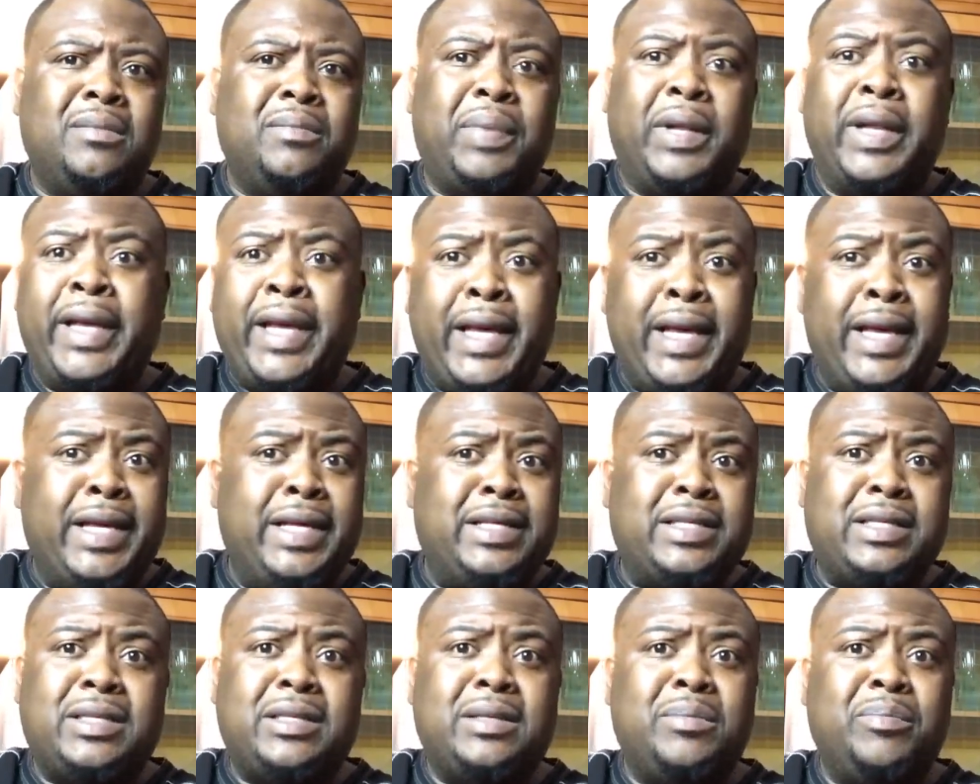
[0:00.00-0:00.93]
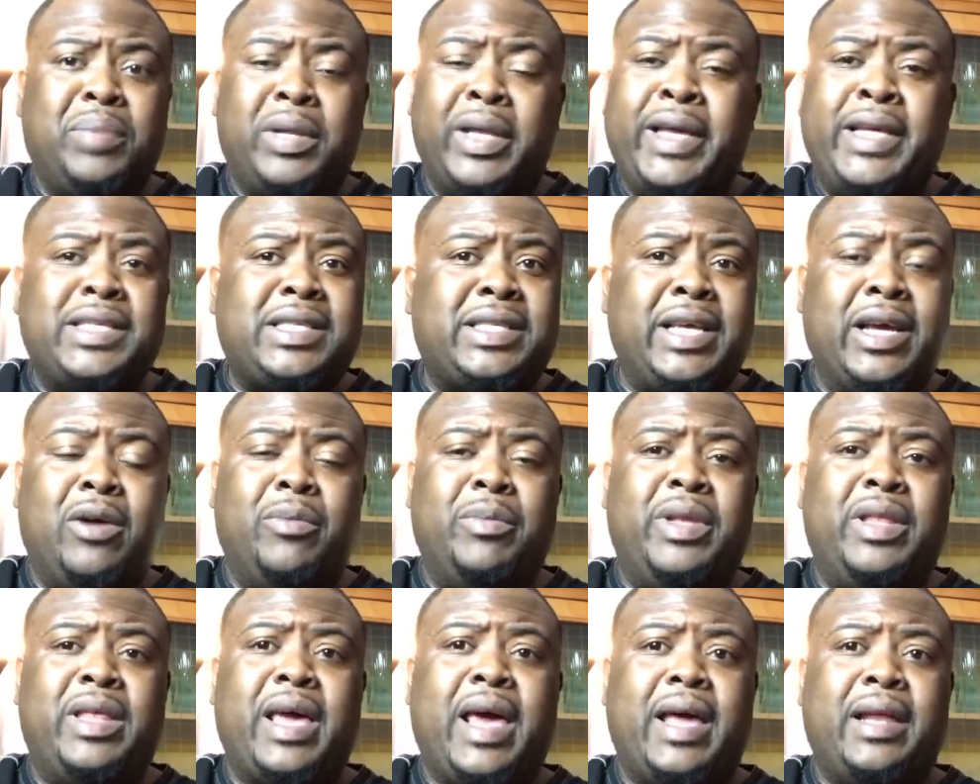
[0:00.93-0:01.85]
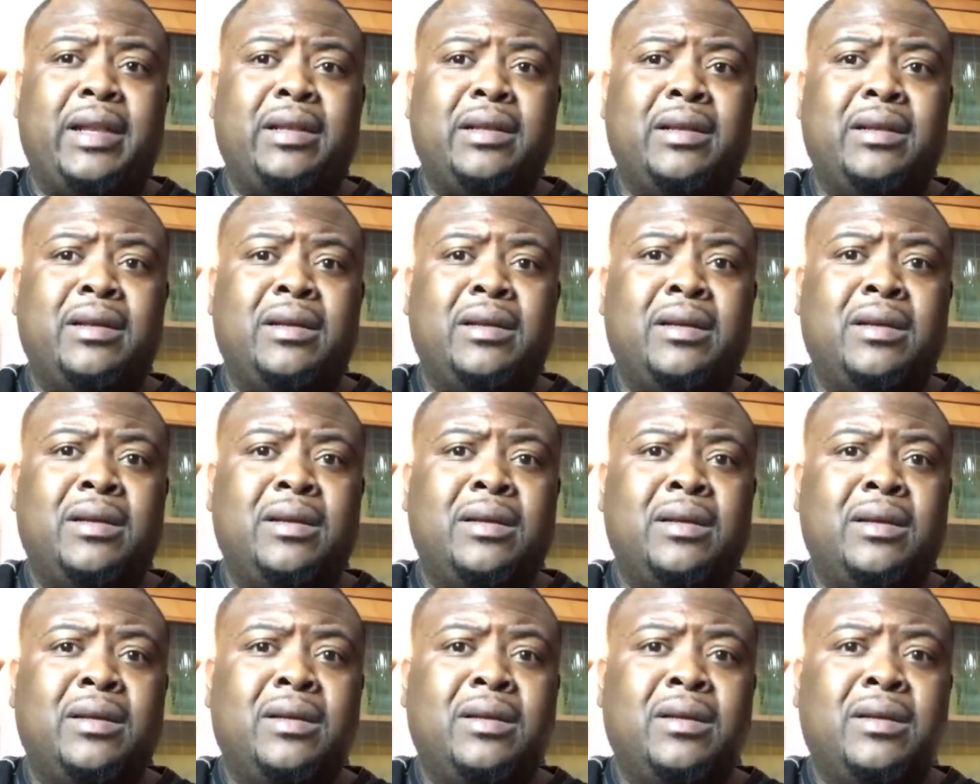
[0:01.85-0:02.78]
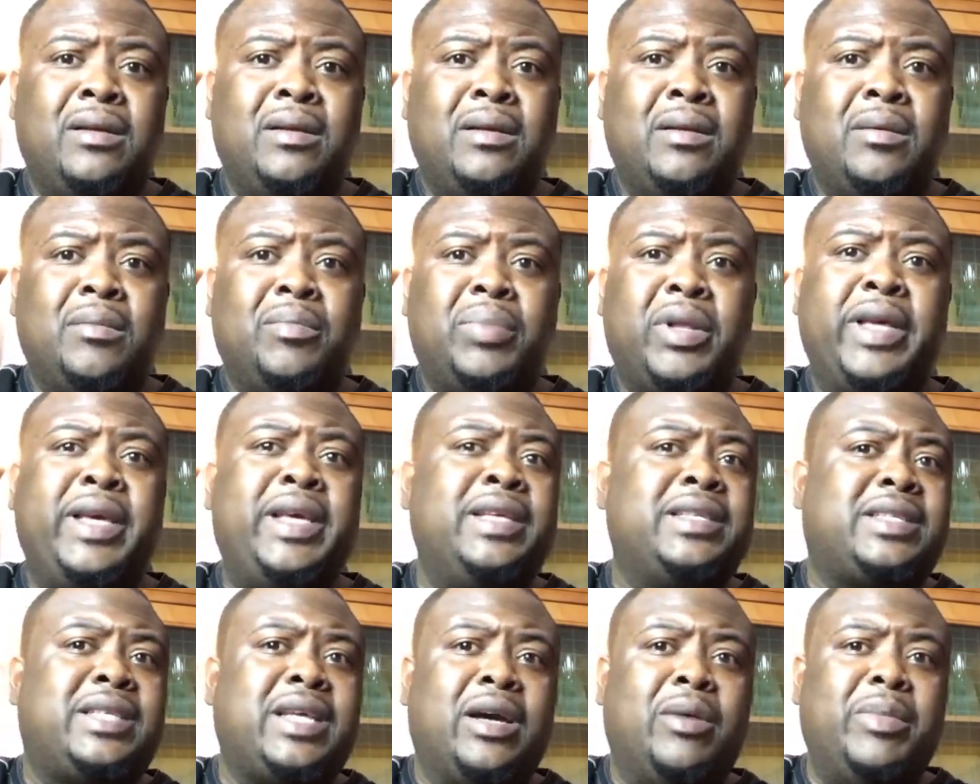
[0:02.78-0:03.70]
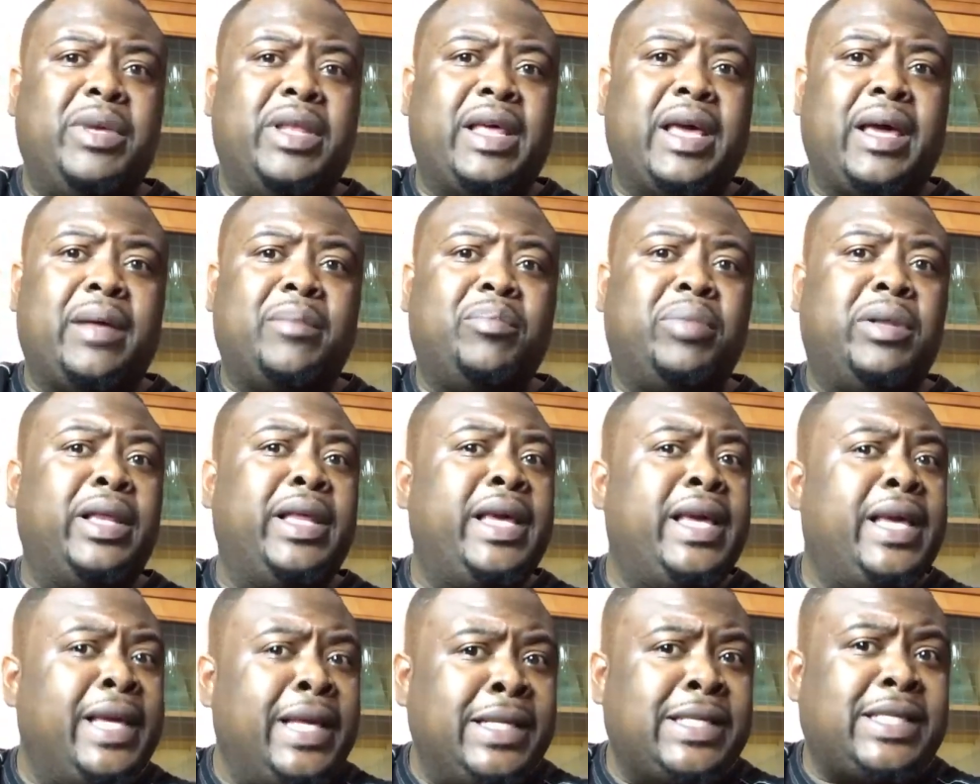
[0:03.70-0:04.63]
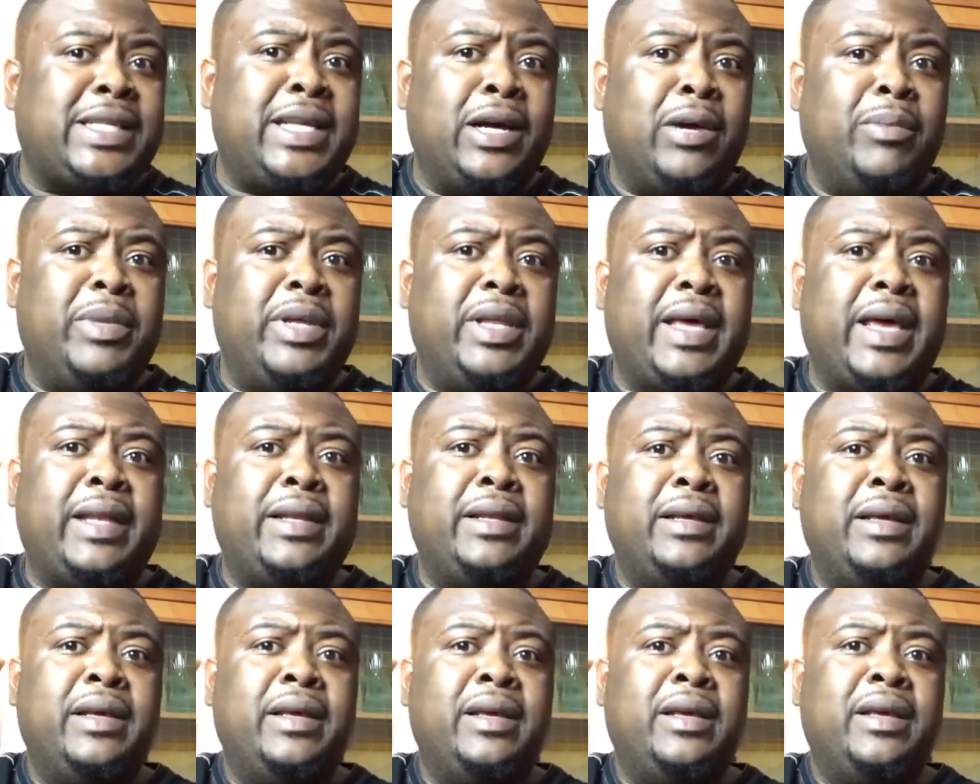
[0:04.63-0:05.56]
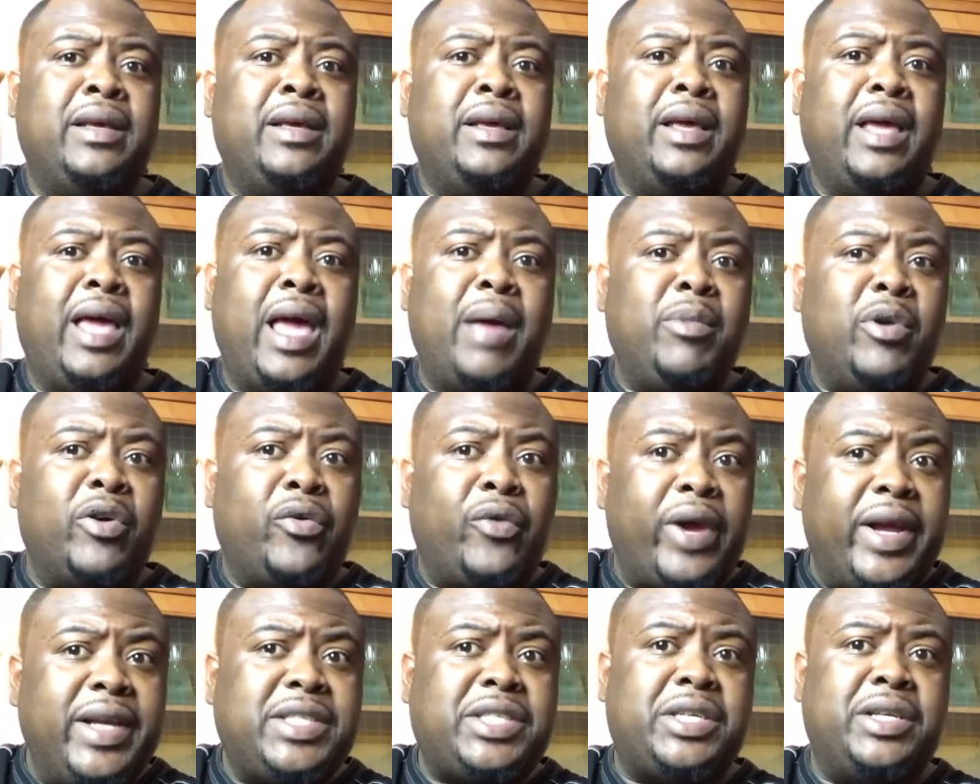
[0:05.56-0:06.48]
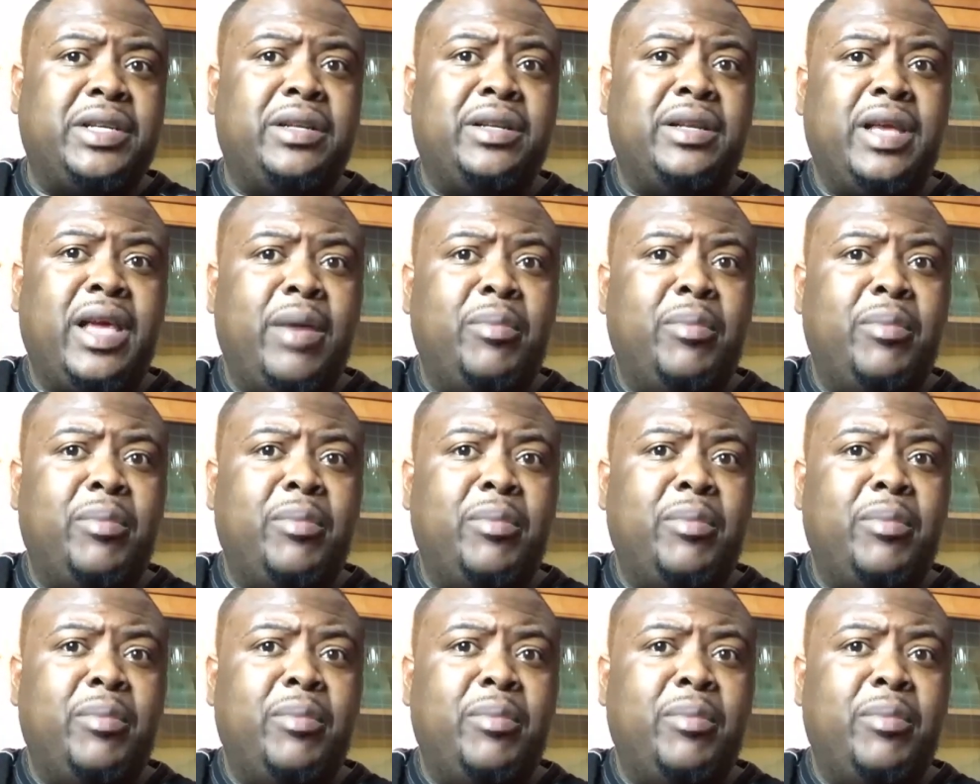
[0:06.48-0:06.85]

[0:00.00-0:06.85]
please tell me that. Please tell me that. Please tell me that. Immigration,